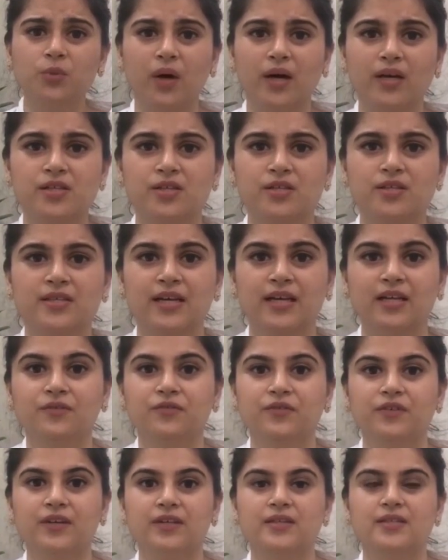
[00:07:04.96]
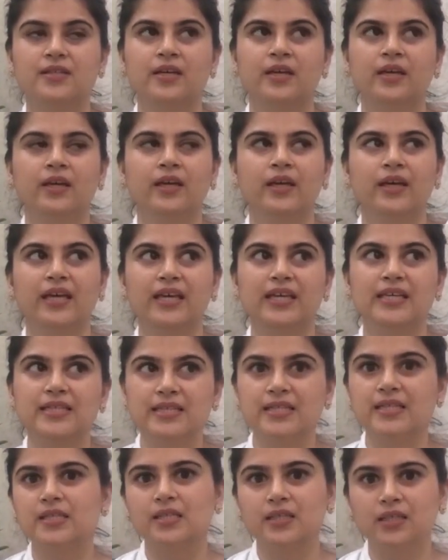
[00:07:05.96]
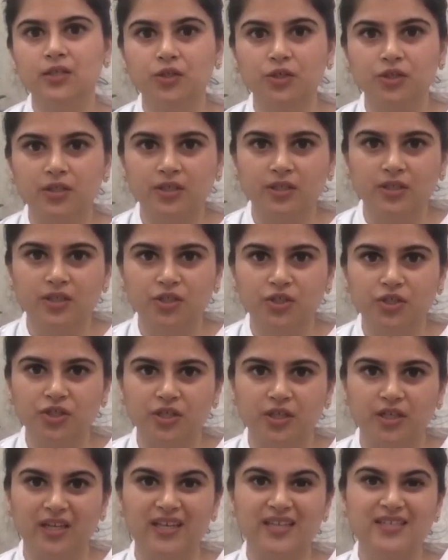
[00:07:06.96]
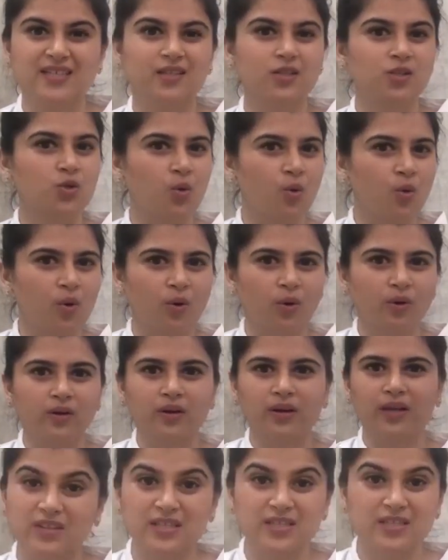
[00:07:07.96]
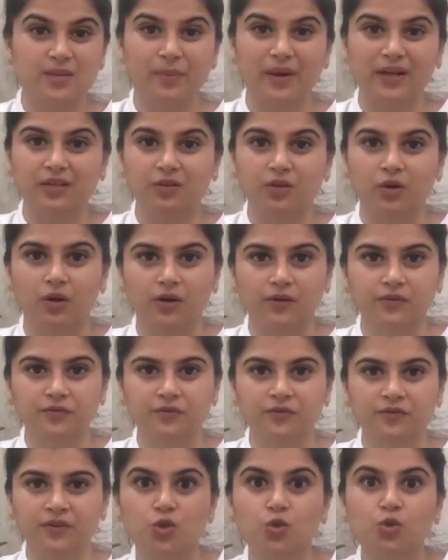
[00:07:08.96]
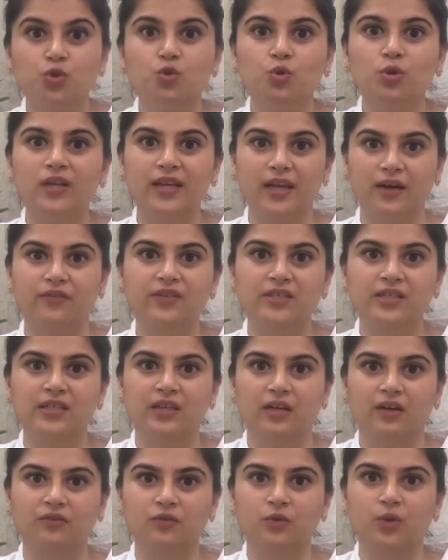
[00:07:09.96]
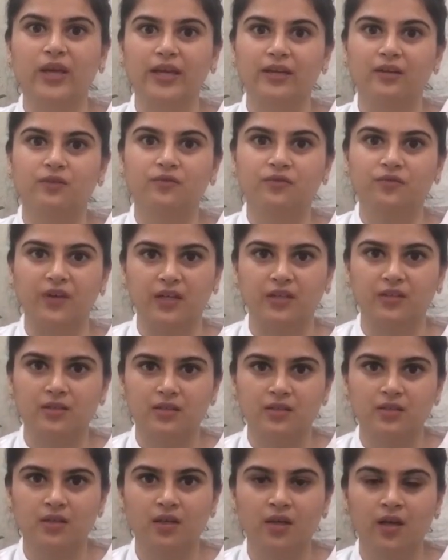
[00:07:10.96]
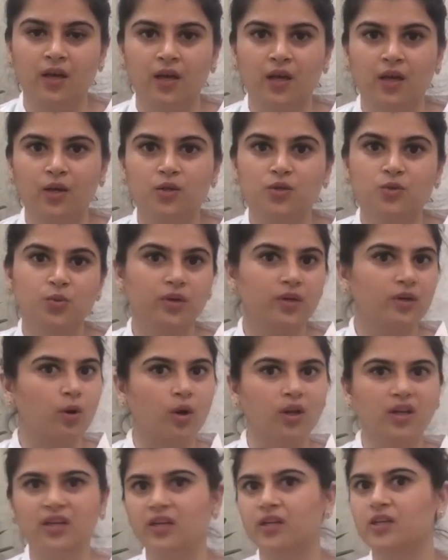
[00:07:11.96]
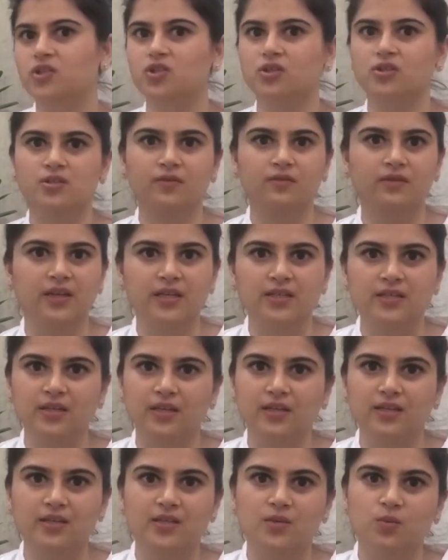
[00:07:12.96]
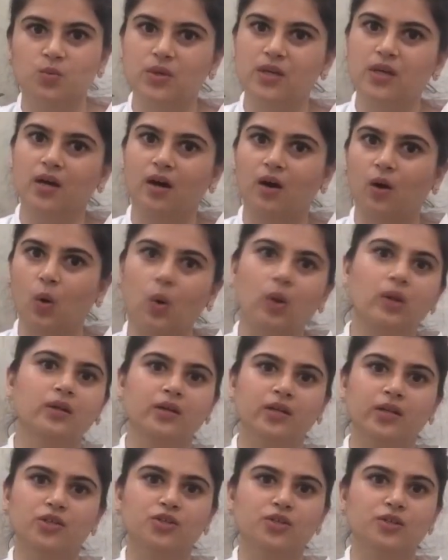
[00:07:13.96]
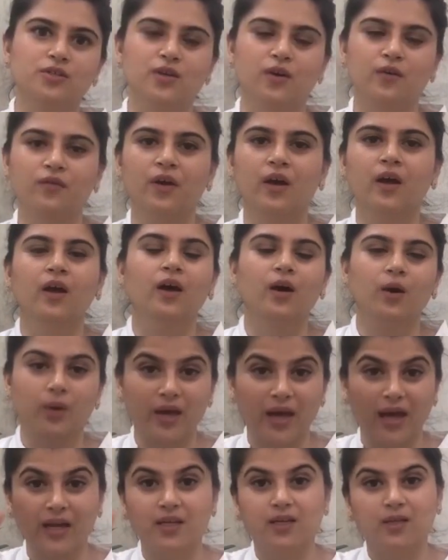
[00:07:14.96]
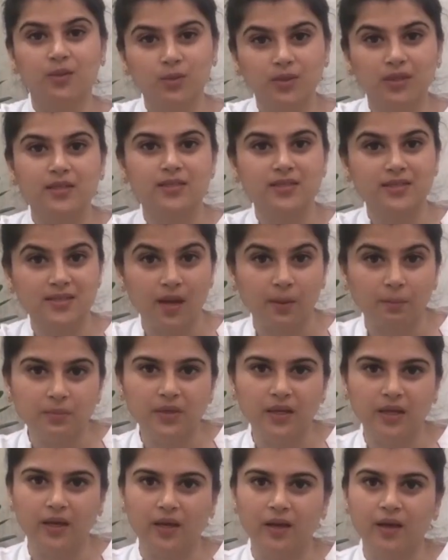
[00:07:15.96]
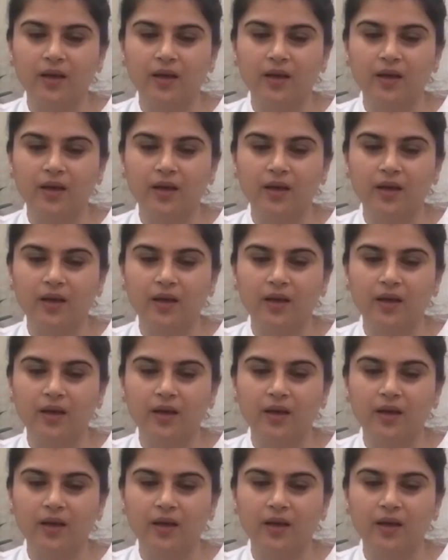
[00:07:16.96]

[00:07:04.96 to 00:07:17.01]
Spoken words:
ask yourself is this in a good condition? Is it torn? Is the button off? Do you love it enough to get it fixed? Because we are all creatures of laziness. We are all creatures of, okay, I'll do this someday.